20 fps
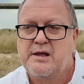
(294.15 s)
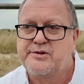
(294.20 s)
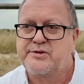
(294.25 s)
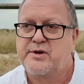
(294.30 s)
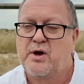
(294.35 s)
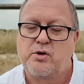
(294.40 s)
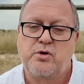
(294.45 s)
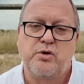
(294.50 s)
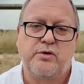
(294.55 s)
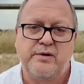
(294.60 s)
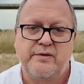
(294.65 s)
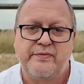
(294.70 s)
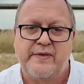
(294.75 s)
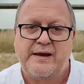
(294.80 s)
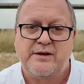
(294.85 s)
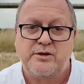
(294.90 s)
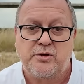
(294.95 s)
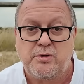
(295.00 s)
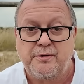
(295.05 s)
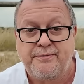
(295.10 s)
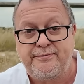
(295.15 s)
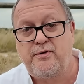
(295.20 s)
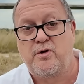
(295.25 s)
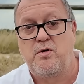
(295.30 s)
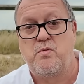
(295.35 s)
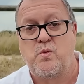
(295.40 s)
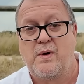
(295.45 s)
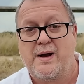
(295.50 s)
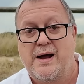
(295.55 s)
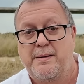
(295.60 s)
So I couldn't then do the
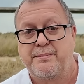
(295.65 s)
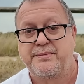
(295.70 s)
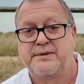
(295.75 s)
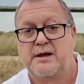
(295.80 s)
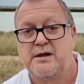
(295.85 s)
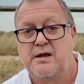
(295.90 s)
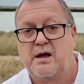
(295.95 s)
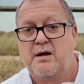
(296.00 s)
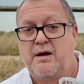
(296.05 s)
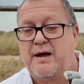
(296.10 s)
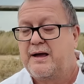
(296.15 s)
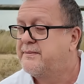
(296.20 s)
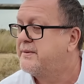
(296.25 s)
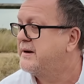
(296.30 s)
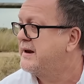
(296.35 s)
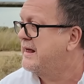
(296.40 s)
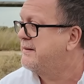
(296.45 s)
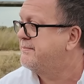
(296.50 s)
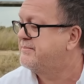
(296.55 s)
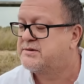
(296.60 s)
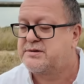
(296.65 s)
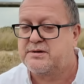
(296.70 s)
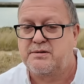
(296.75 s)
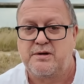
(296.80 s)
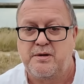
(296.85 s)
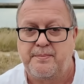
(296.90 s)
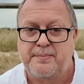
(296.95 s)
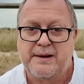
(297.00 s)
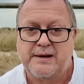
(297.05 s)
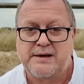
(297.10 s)
firmware update. I had an
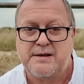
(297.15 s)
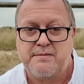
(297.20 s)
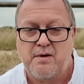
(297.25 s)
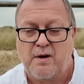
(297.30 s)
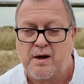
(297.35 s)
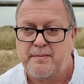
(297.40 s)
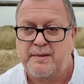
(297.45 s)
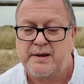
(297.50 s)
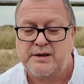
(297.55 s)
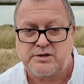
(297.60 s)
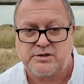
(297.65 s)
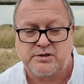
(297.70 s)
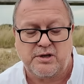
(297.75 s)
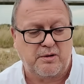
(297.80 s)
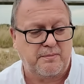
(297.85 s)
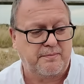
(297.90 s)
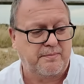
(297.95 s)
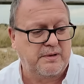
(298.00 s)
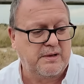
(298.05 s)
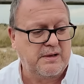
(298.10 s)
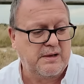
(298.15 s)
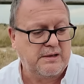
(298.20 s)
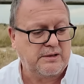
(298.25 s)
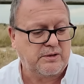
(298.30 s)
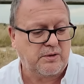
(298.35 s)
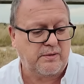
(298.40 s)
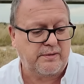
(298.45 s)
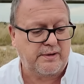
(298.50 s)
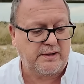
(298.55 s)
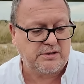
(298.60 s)
absolutely bloody nightmare
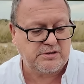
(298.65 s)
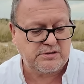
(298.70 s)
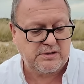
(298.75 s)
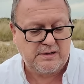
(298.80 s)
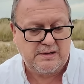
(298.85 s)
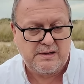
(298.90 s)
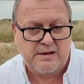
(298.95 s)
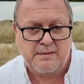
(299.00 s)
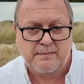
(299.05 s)
doing this.